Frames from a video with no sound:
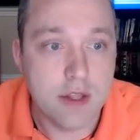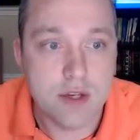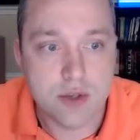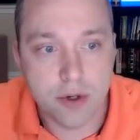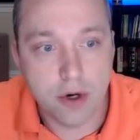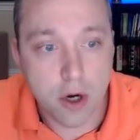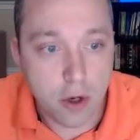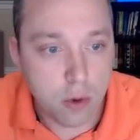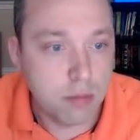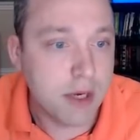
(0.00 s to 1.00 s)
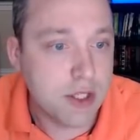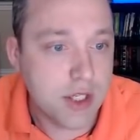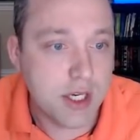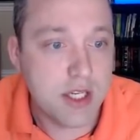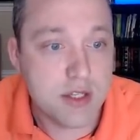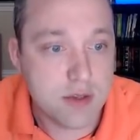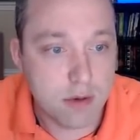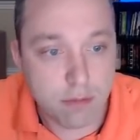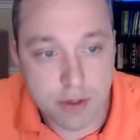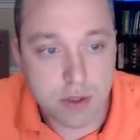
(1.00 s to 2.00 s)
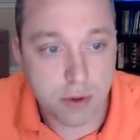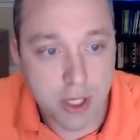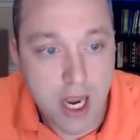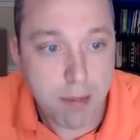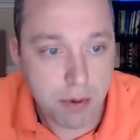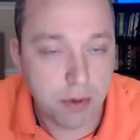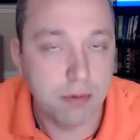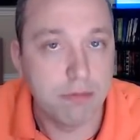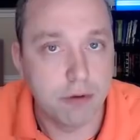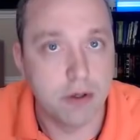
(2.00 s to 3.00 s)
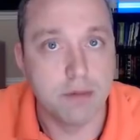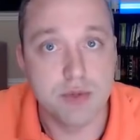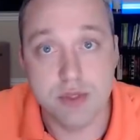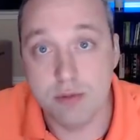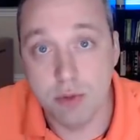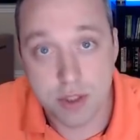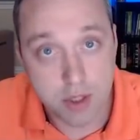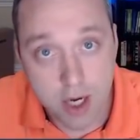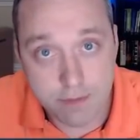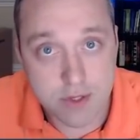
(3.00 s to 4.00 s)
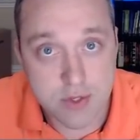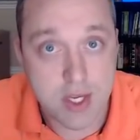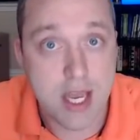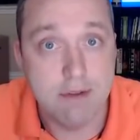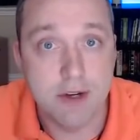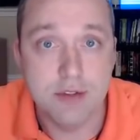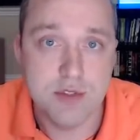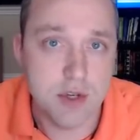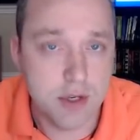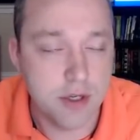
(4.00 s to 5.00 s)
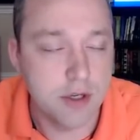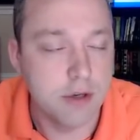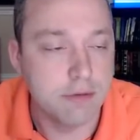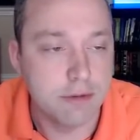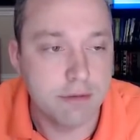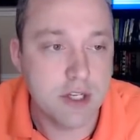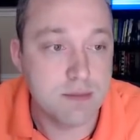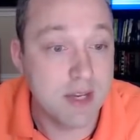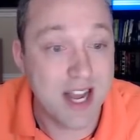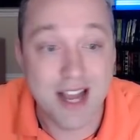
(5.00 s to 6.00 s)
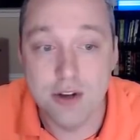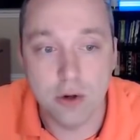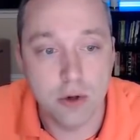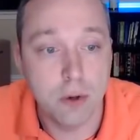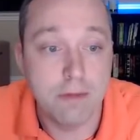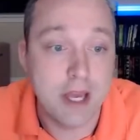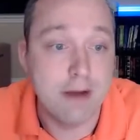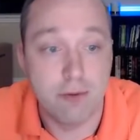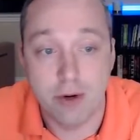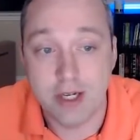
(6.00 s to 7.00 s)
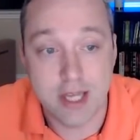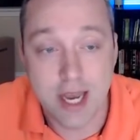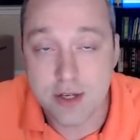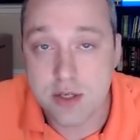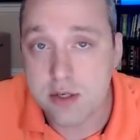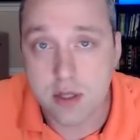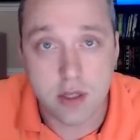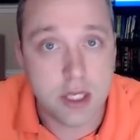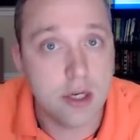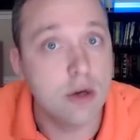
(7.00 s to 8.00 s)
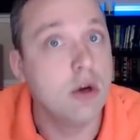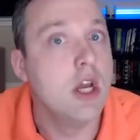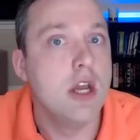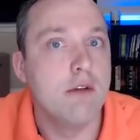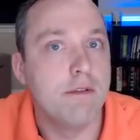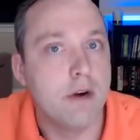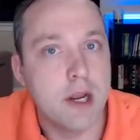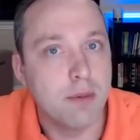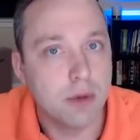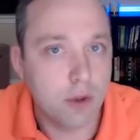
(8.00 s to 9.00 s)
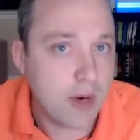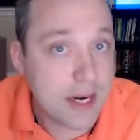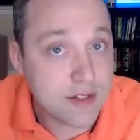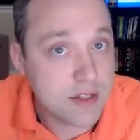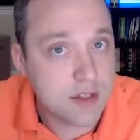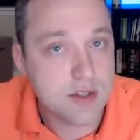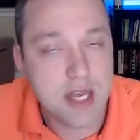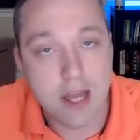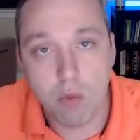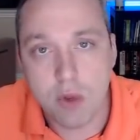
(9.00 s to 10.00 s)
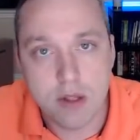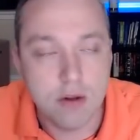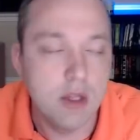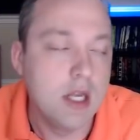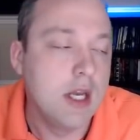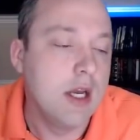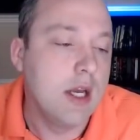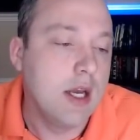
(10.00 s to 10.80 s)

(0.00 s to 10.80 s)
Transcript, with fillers: These are owned by Chinese venture capital firms, which obviously have a ton of investment. I don't know if they have direct access to the Lino, if they're able to crash this at will.